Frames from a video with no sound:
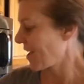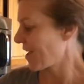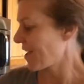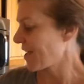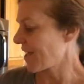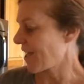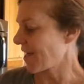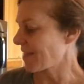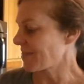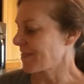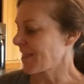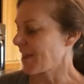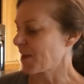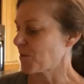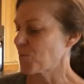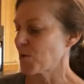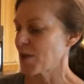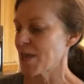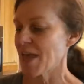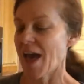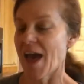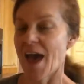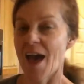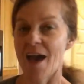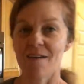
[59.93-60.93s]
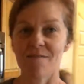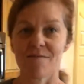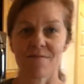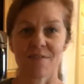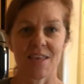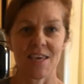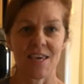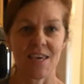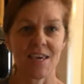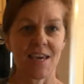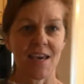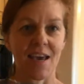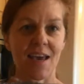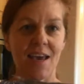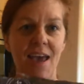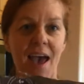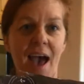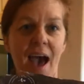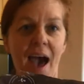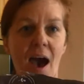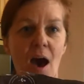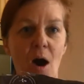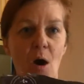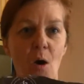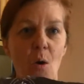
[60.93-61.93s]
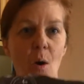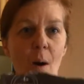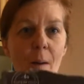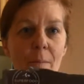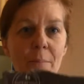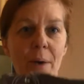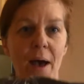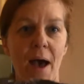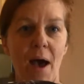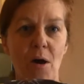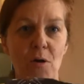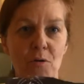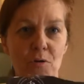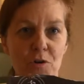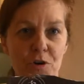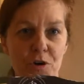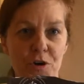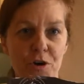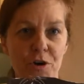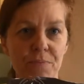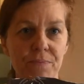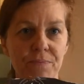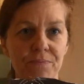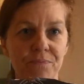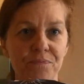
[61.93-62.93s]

And then we have the cacao powder.